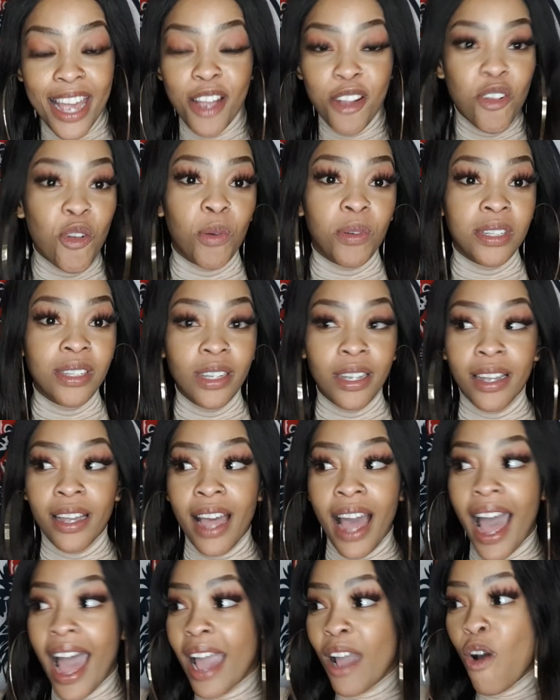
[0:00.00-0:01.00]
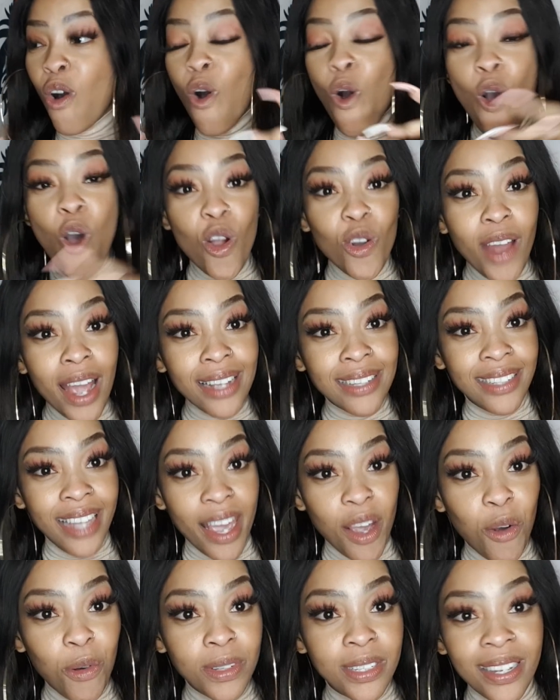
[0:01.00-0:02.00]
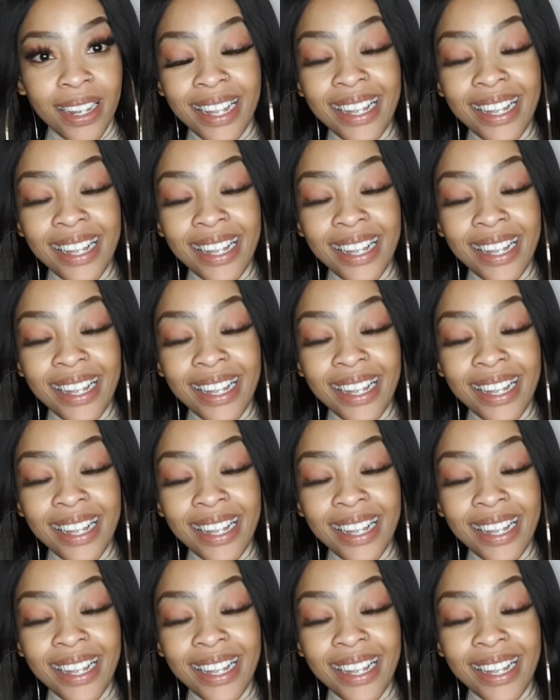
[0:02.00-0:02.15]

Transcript: yedlozi. I always say ukuthi